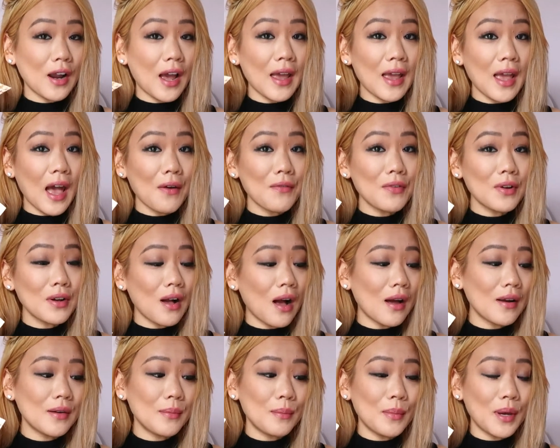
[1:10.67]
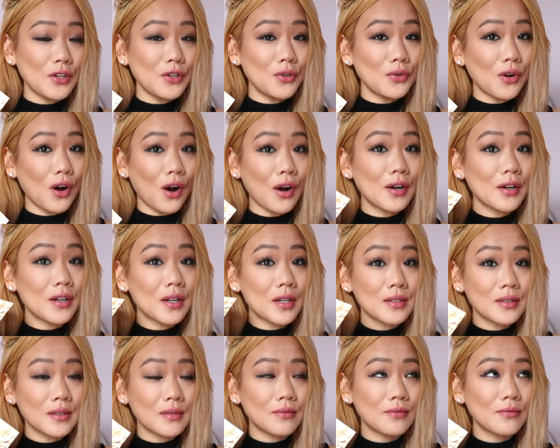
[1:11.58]
I haven't gotten a menu
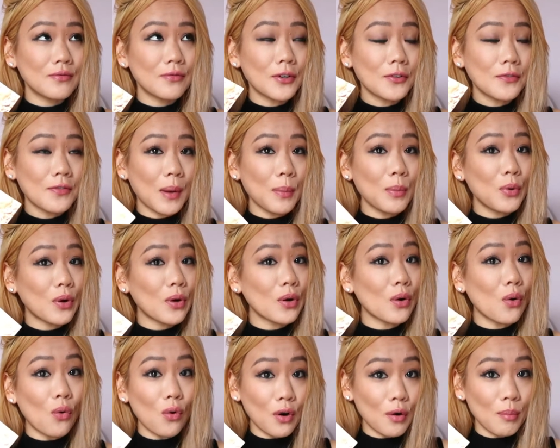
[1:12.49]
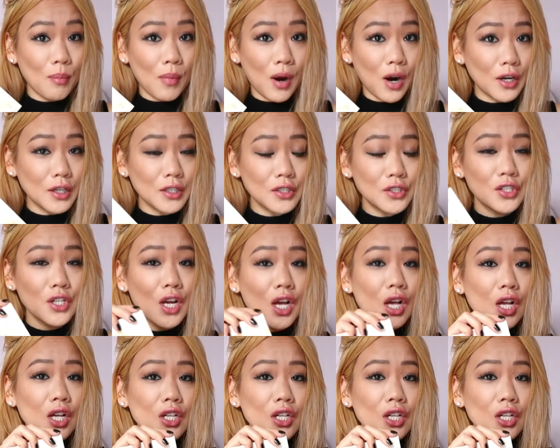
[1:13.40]
card for February or March.